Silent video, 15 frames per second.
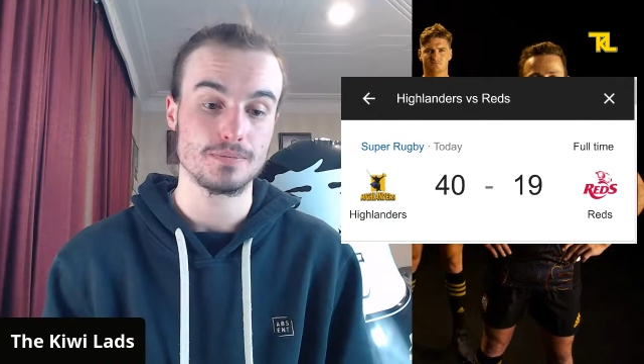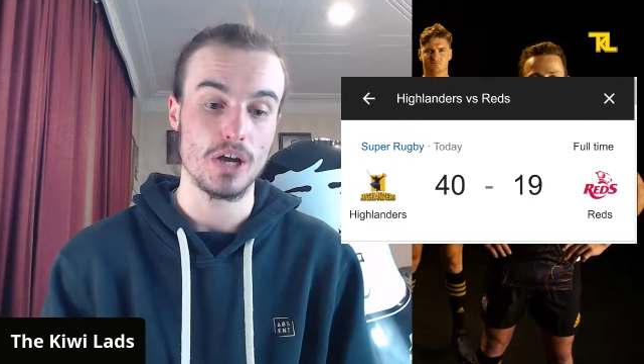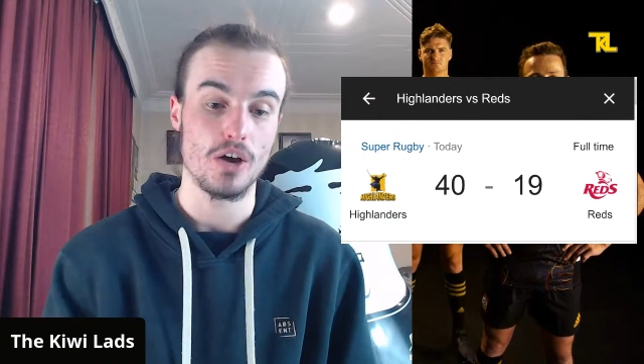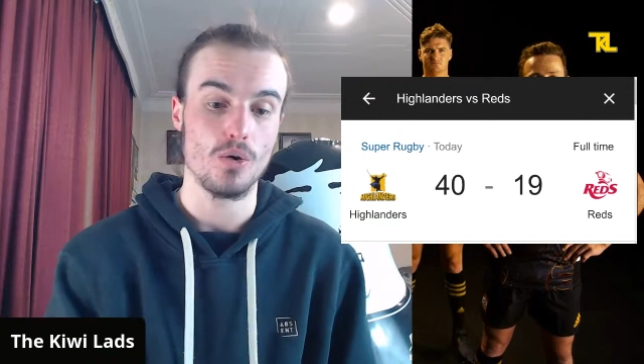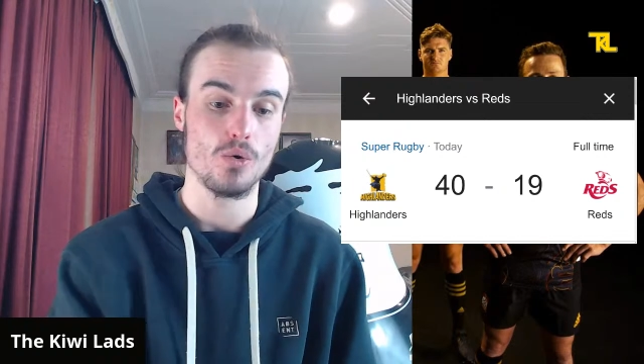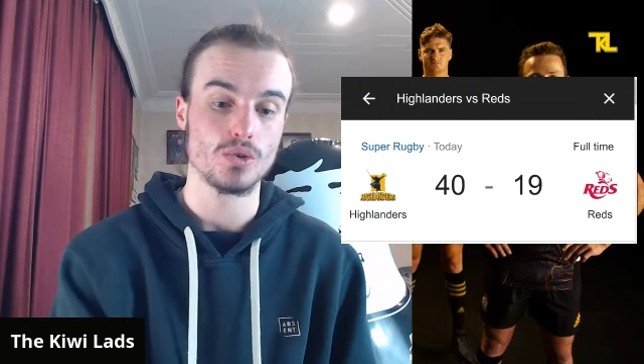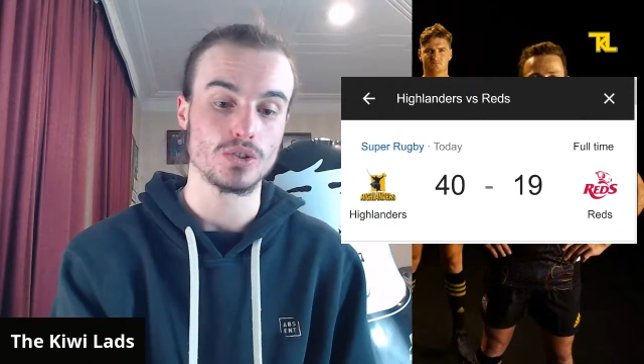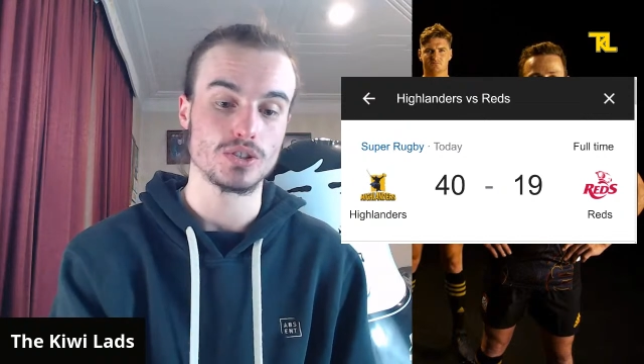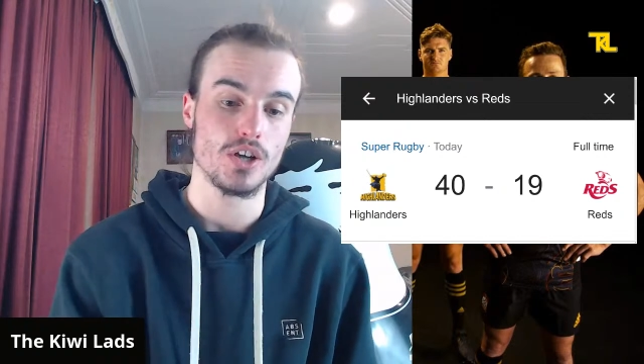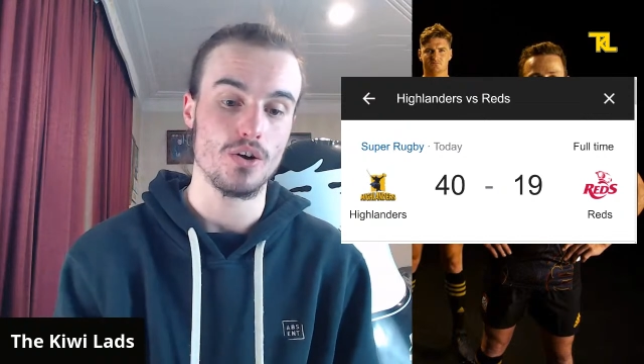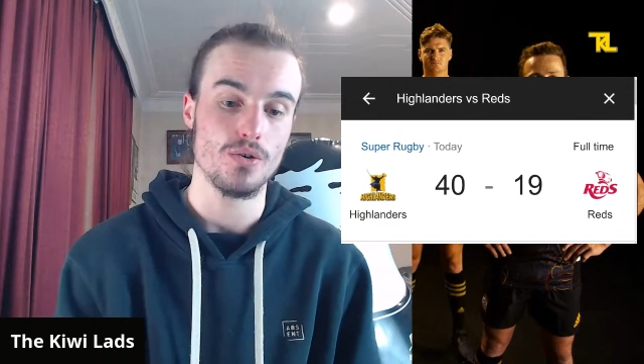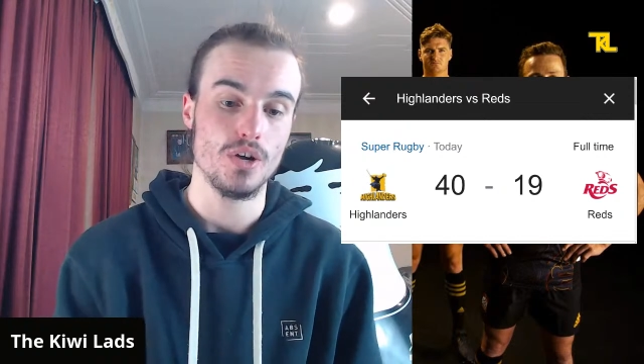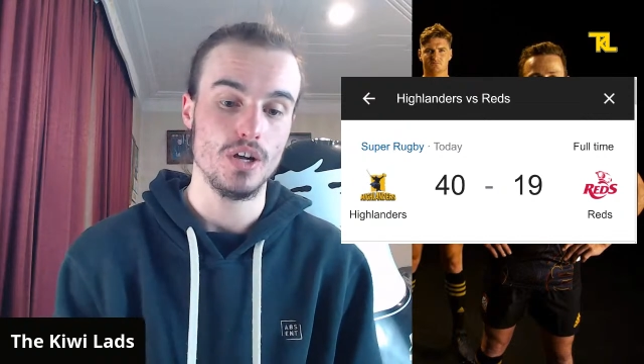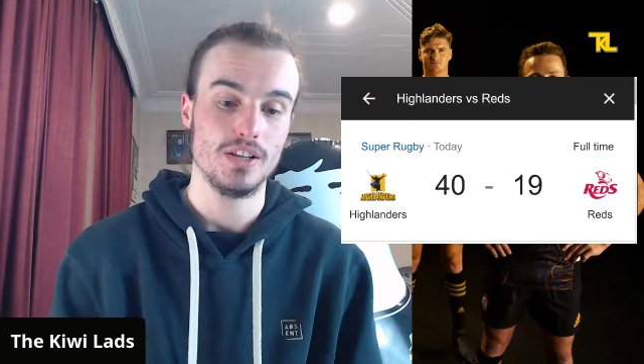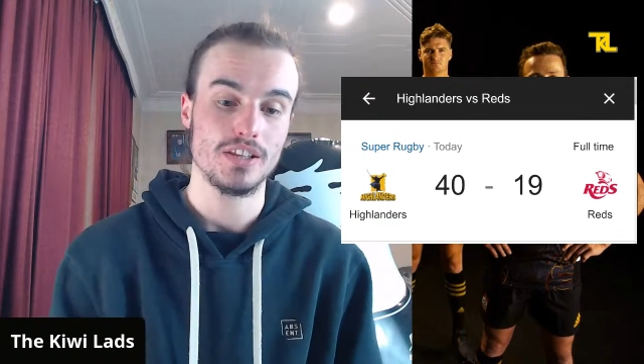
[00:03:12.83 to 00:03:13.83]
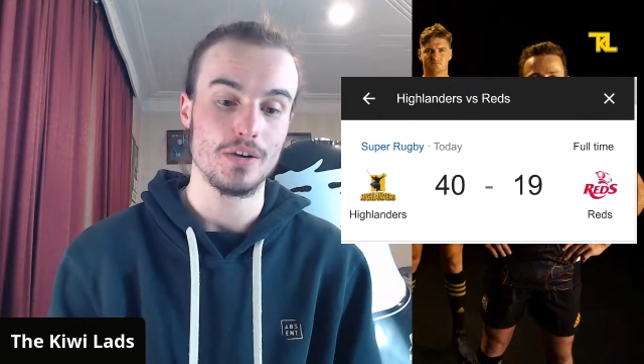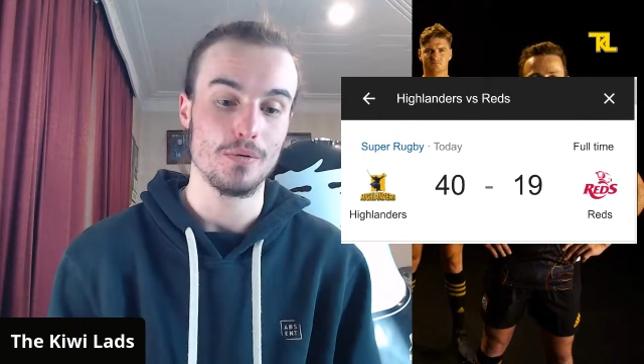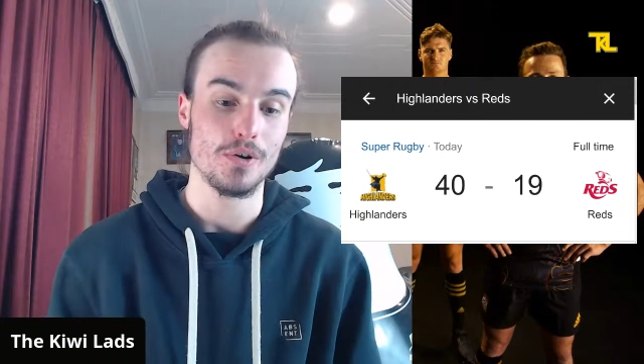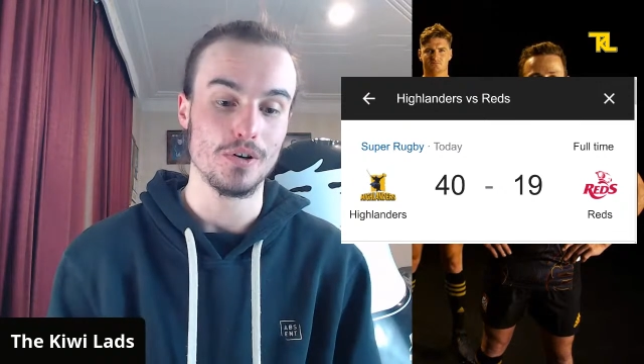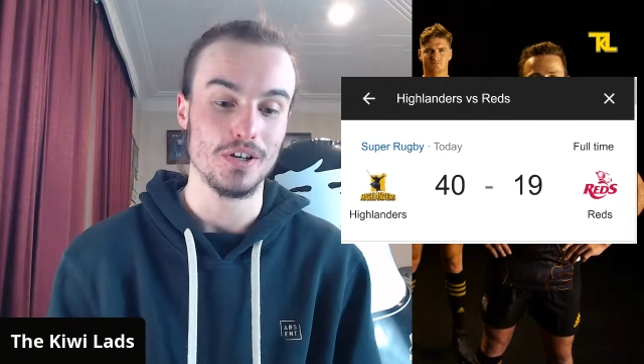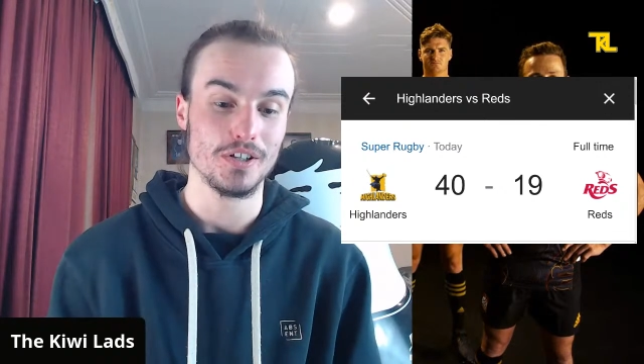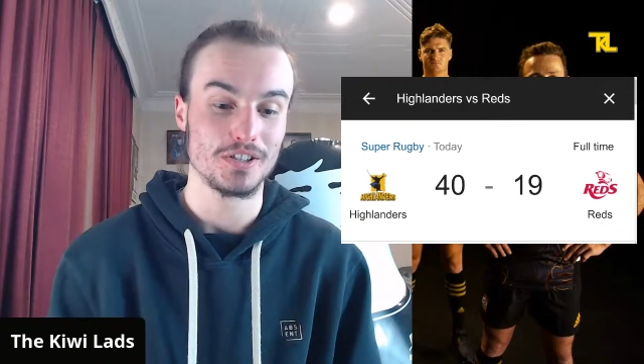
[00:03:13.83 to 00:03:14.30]
but also there
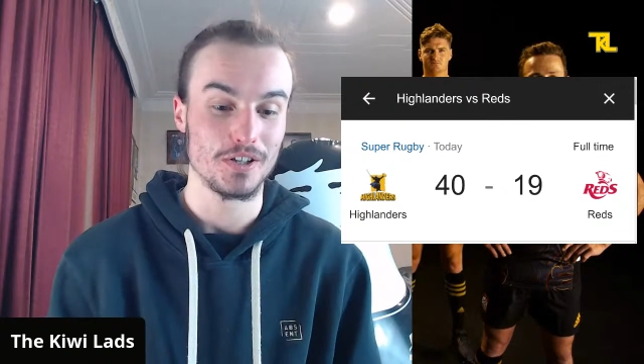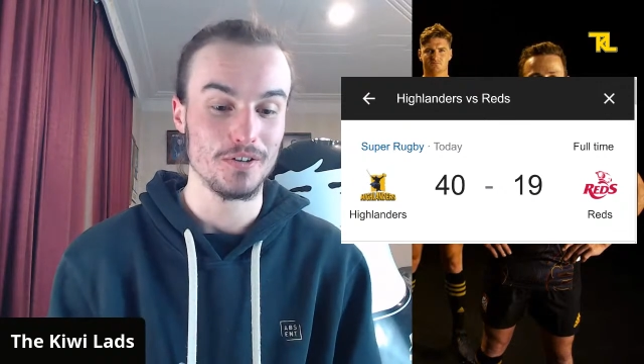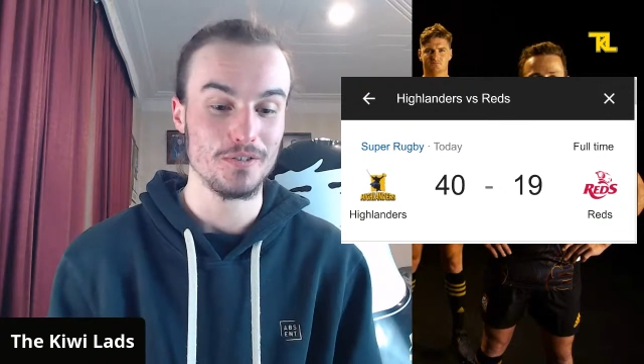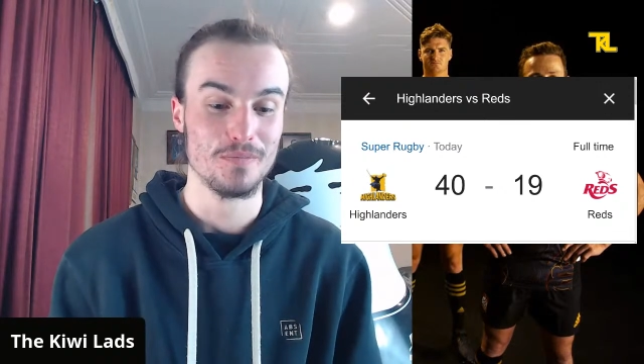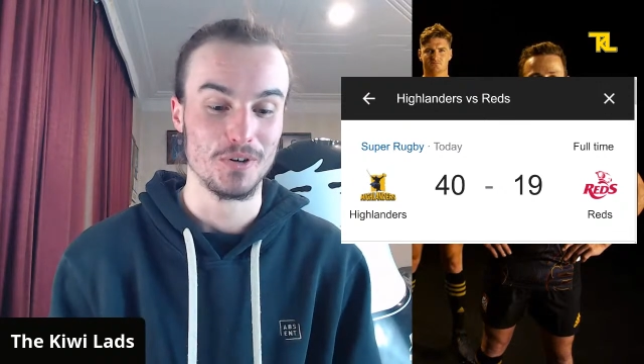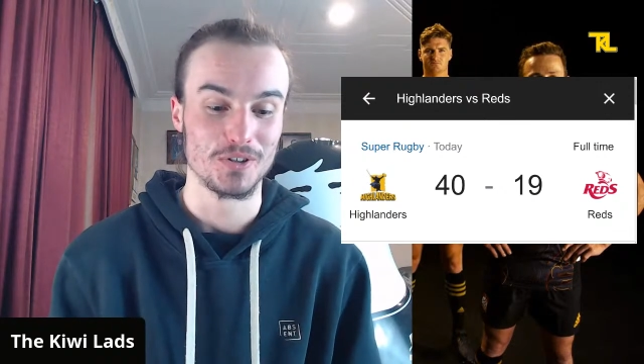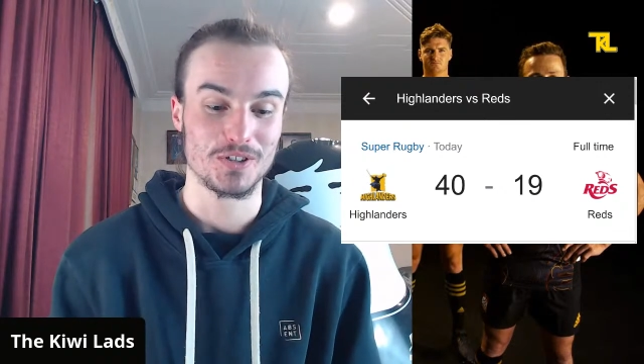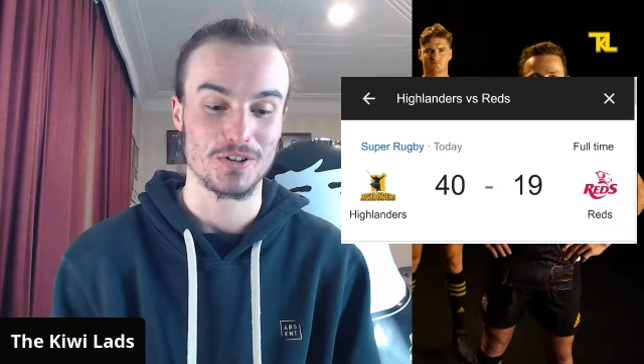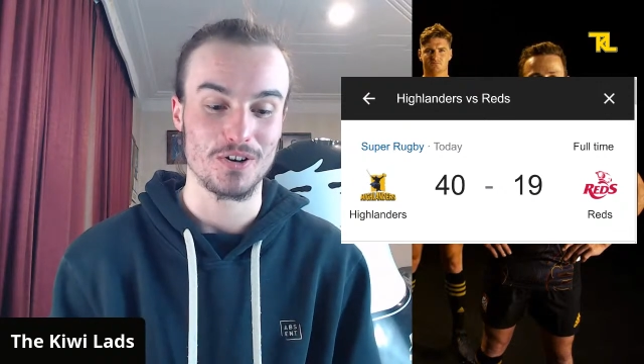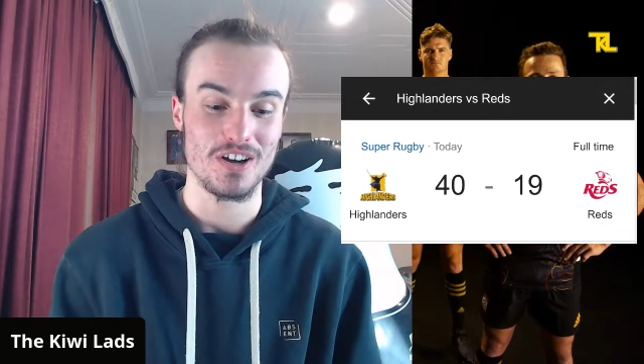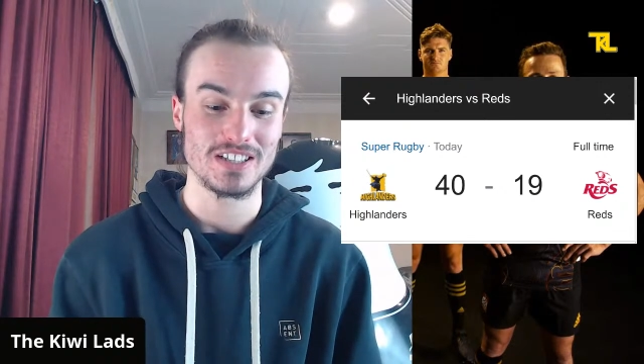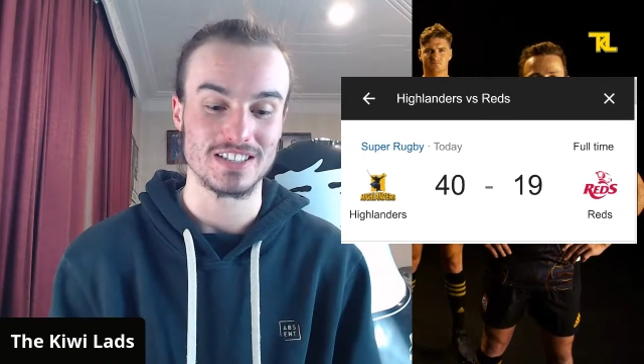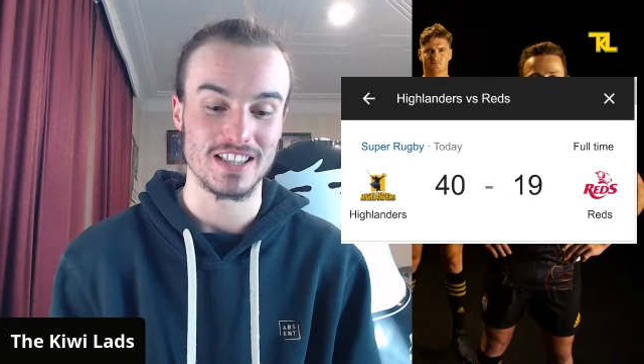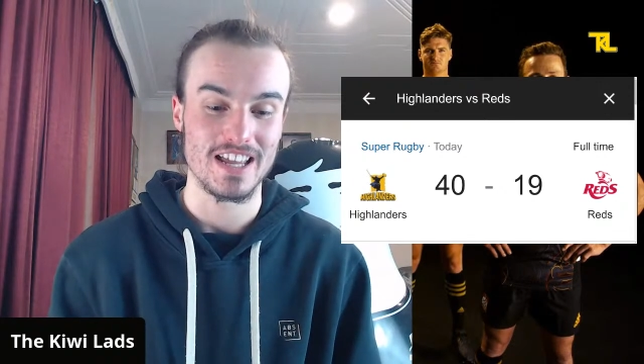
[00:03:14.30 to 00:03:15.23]
were 2 more tries.